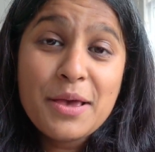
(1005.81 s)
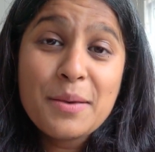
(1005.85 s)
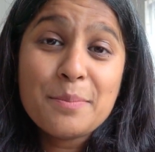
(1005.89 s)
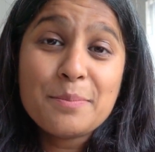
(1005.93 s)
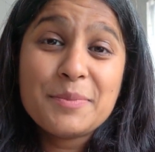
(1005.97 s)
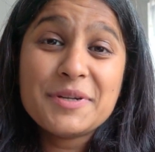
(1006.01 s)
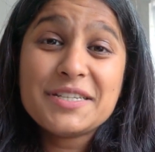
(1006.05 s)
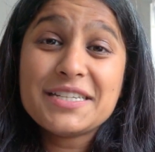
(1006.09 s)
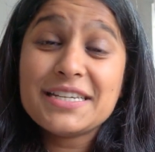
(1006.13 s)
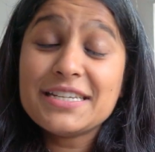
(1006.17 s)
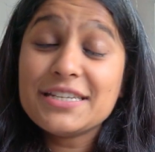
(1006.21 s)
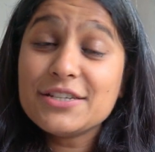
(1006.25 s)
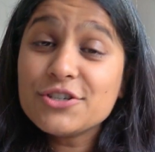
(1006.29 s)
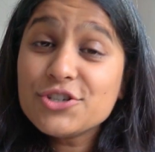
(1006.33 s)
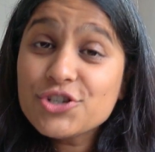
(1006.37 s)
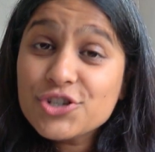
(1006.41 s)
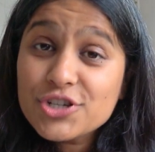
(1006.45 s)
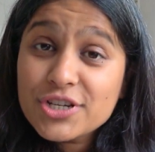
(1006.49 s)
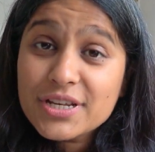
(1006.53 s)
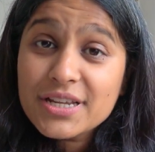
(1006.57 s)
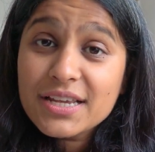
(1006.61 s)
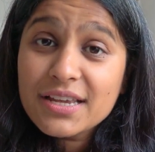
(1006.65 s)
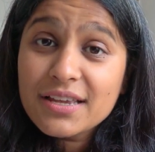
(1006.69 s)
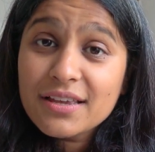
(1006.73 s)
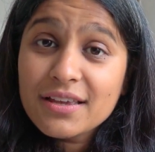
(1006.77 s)
But
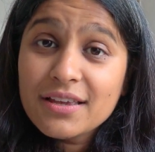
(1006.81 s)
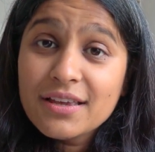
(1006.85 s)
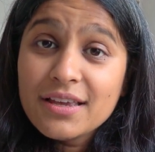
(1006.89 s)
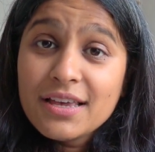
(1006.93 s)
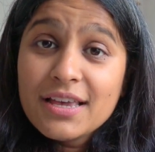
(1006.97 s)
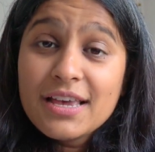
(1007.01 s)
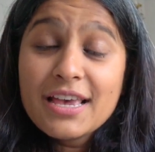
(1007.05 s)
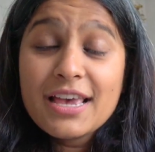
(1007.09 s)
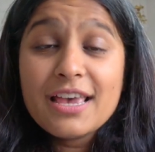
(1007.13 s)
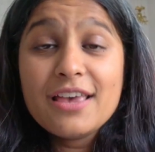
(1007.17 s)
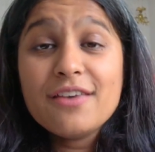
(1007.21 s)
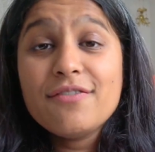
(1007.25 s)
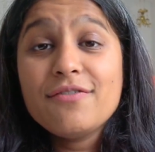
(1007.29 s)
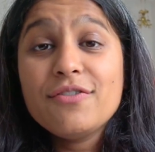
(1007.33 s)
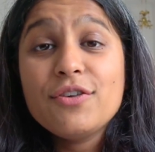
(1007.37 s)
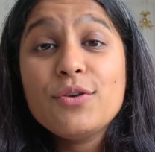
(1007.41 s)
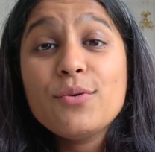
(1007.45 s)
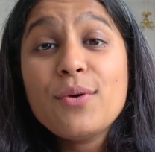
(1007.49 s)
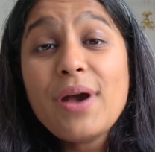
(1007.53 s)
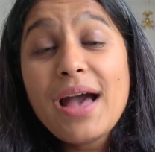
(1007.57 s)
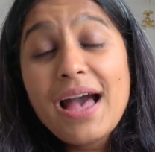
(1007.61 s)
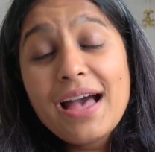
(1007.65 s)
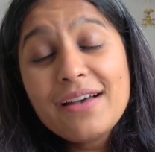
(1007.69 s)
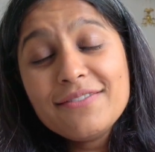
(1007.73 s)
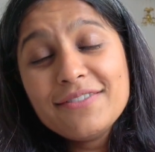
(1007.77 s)
initially, if you
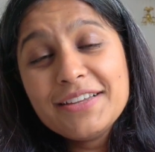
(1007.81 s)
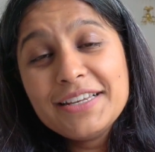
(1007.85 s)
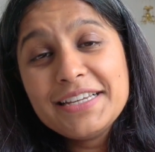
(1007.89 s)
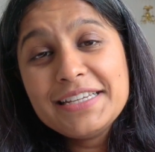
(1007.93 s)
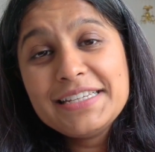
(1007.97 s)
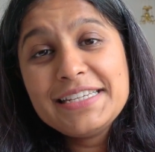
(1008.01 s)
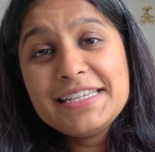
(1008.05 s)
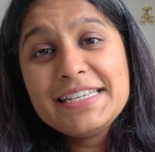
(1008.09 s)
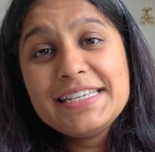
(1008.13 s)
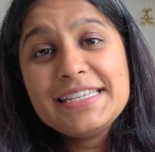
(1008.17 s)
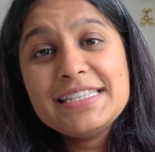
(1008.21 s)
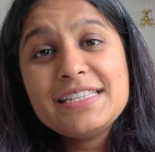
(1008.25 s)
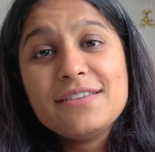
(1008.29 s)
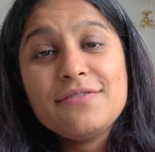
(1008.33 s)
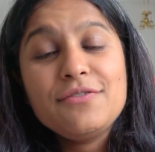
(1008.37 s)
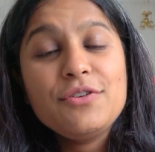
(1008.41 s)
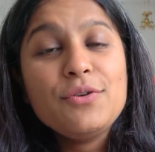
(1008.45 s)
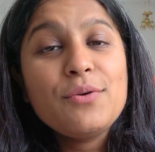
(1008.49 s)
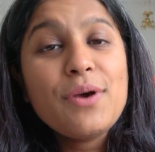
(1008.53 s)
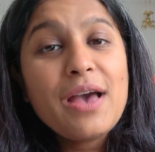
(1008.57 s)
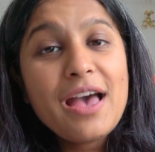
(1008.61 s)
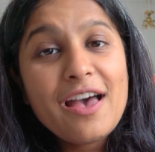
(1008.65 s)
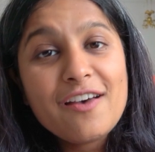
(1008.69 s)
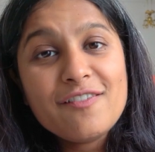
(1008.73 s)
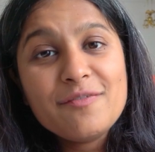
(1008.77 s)
have LEDs, if you
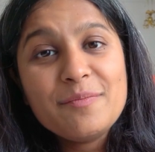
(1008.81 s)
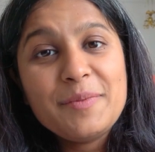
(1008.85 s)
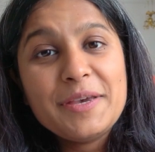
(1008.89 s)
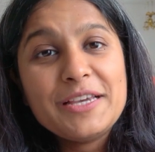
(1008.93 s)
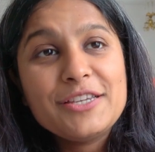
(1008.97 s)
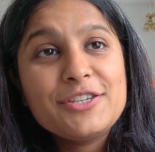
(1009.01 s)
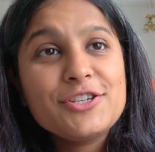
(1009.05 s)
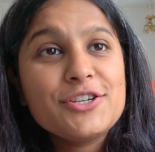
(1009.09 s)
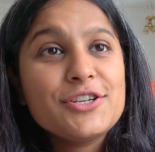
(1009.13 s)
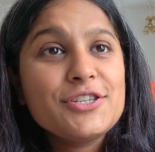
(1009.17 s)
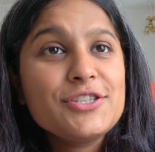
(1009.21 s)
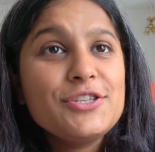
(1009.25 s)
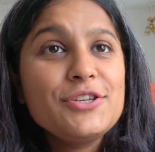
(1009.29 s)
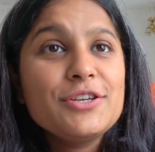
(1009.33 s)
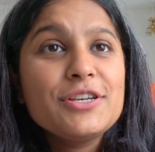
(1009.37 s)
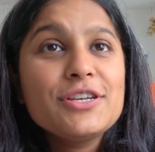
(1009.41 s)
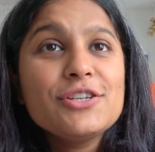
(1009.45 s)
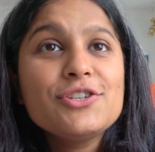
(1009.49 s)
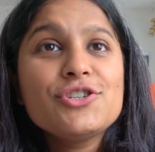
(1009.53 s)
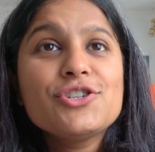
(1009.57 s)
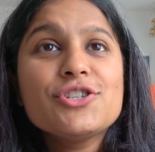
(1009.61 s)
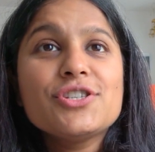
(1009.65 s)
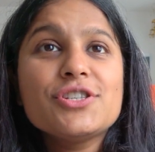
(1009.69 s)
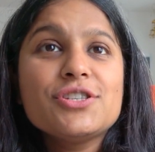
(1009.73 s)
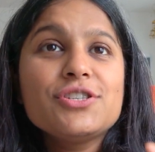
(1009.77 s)
have pictures, you can
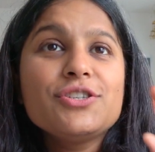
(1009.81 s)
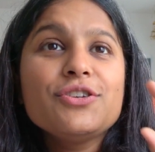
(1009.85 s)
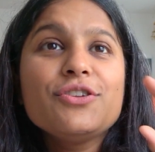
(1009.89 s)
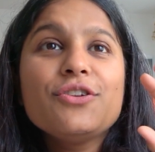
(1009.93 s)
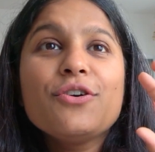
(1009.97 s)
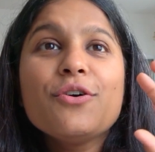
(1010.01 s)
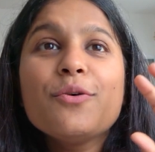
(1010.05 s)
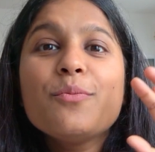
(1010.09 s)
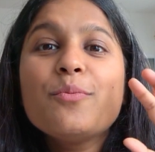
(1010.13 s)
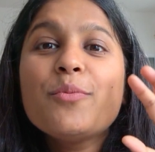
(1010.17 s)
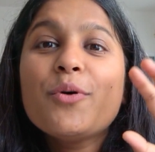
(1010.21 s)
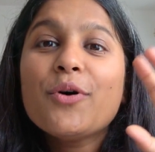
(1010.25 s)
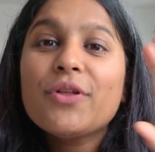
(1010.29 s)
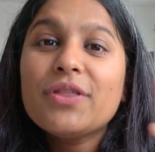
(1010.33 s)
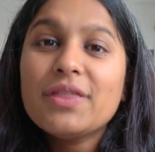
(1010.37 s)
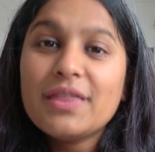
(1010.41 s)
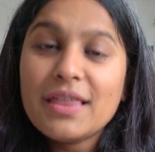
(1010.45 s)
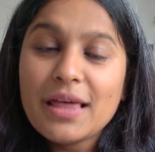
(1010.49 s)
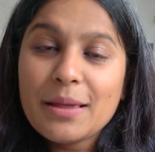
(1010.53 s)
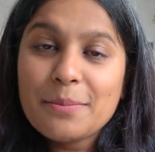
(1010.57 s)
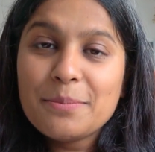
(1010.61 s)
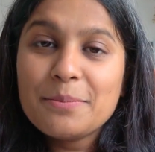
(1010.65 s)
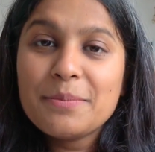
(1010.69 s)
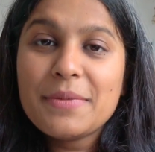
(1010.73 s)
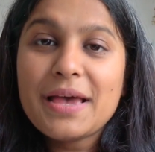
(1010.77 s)
just, you know, put
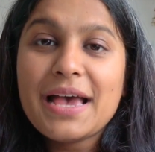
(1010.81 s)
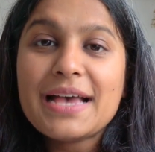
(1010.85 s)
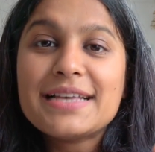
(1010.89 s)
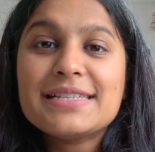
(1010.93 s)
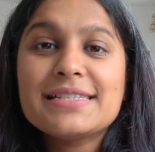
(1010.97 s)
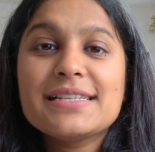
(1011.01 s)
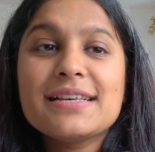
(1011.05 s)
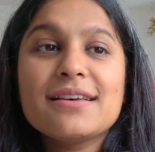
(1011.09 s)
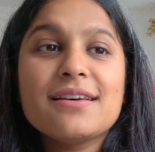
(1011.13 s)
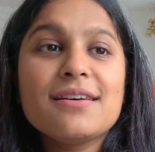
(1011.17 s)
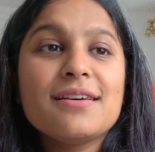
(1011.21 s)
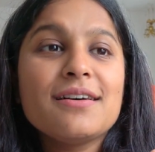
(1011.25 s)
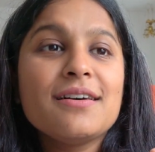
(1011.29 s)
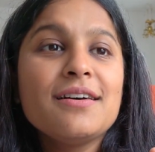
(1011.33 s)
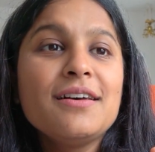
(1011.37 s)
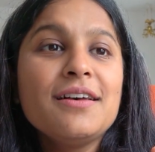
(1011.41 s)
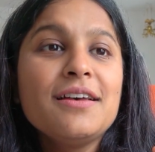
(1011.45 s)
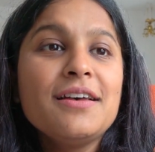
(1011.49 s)
them as a